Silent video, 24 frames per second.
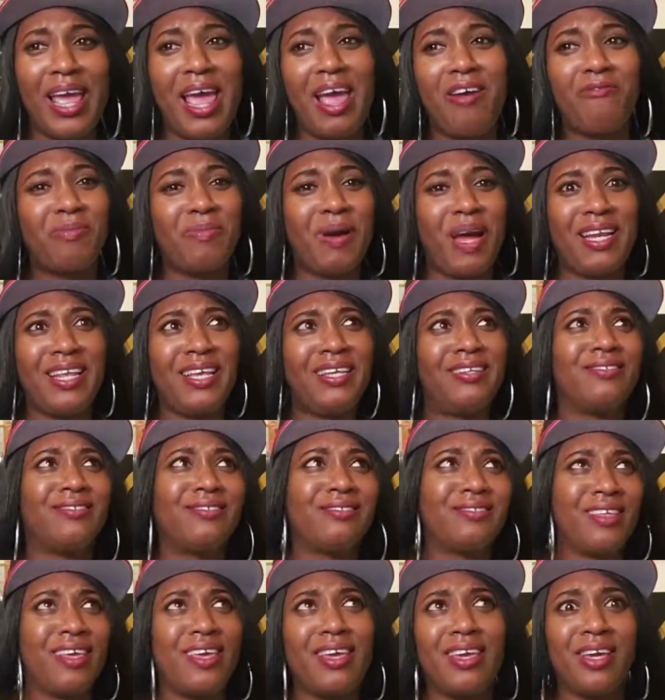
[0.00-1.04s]
everybody else
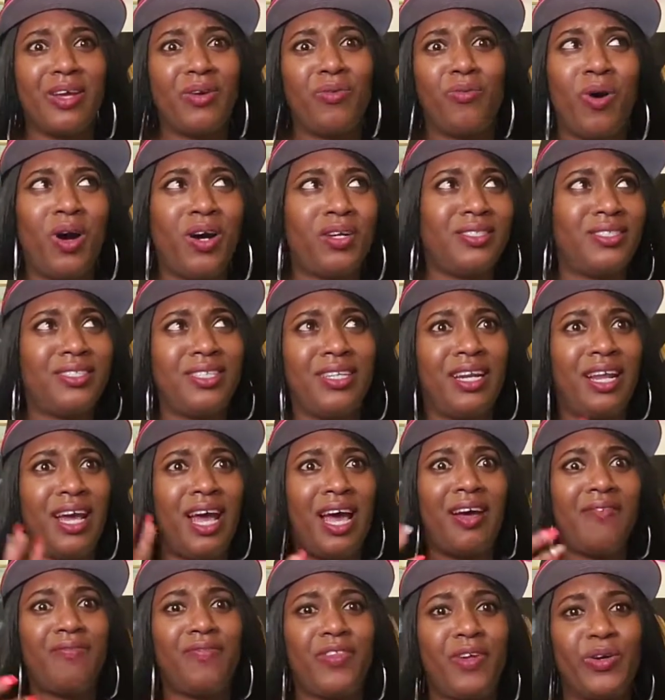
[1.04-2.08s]
thinks and wants and
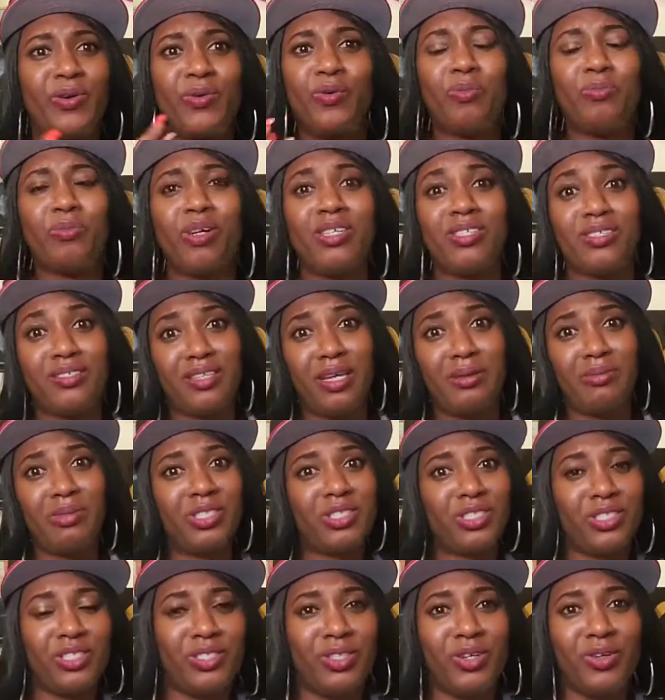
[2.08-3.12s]
have their own
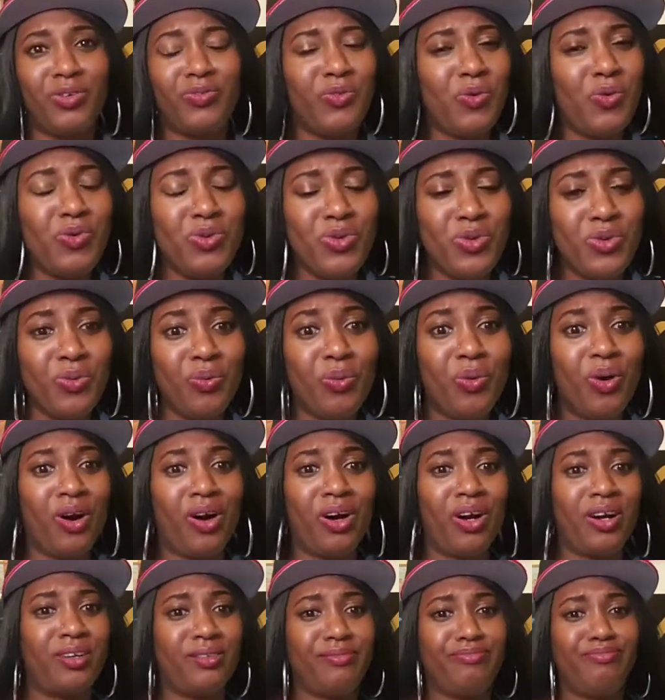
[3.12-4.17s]
perception of who you
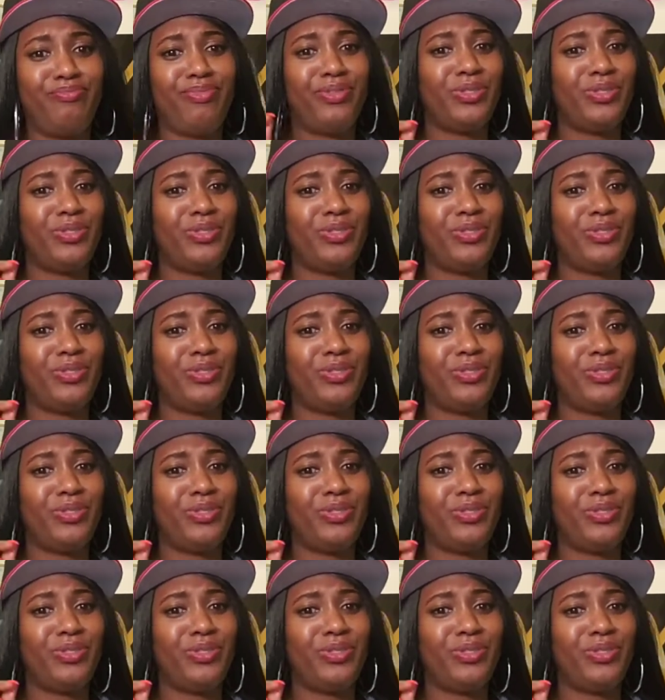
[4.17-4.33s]
are.